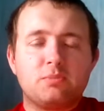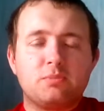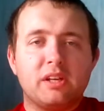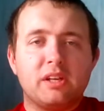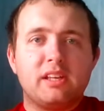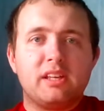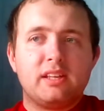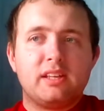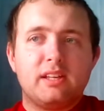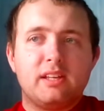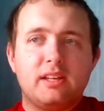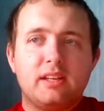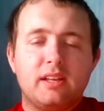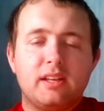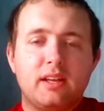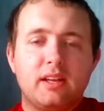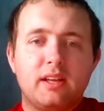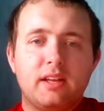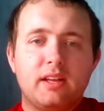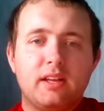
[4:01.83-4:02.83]
excuse me.
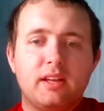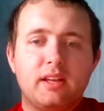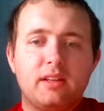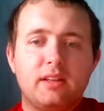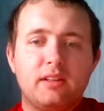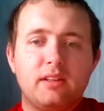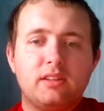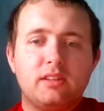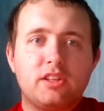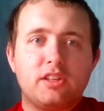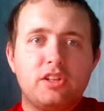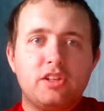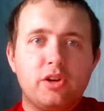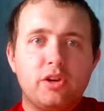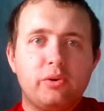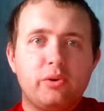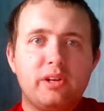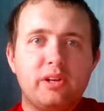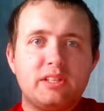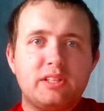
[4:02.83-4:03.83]
The
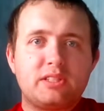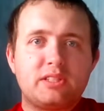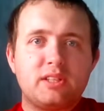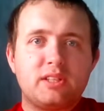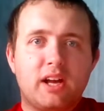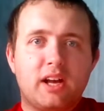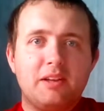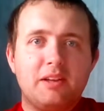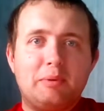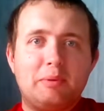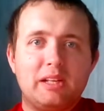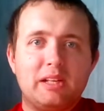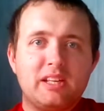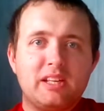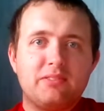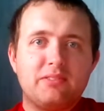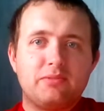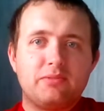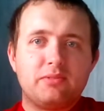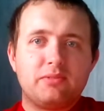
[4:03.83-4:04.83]
noise, I
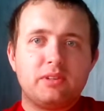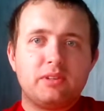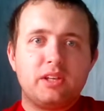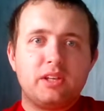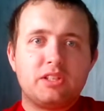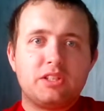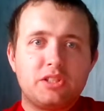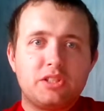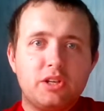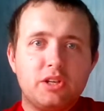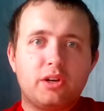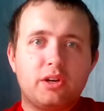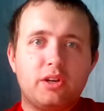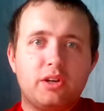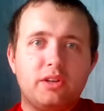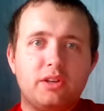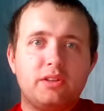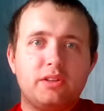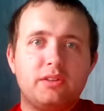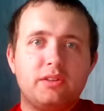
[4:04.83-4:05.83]
believe, is
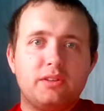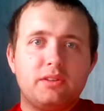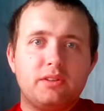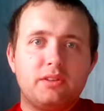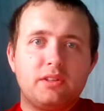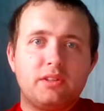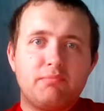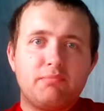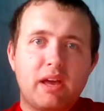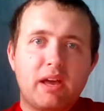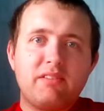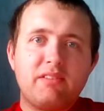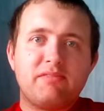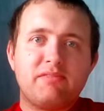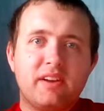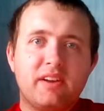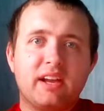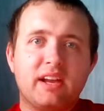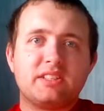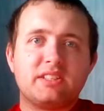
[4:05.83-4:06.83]
not the
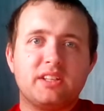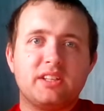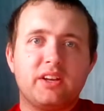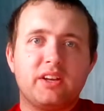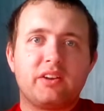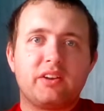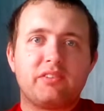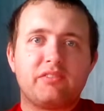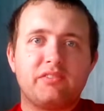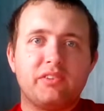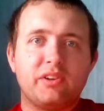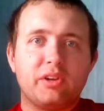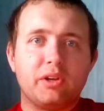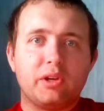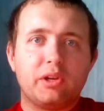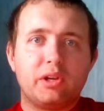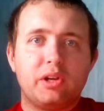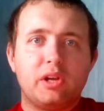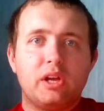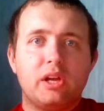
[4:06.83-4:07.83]
main factor
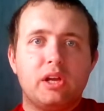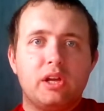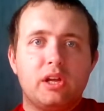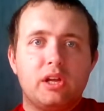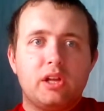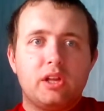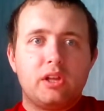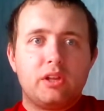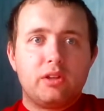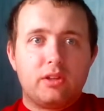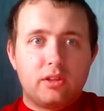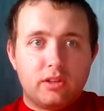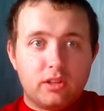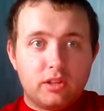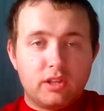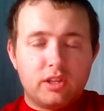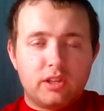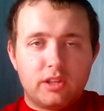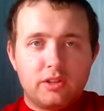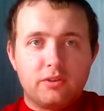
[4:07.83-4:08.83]
for
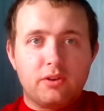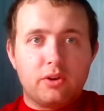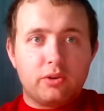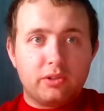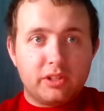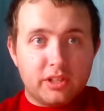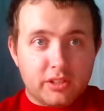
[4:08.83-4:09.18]
the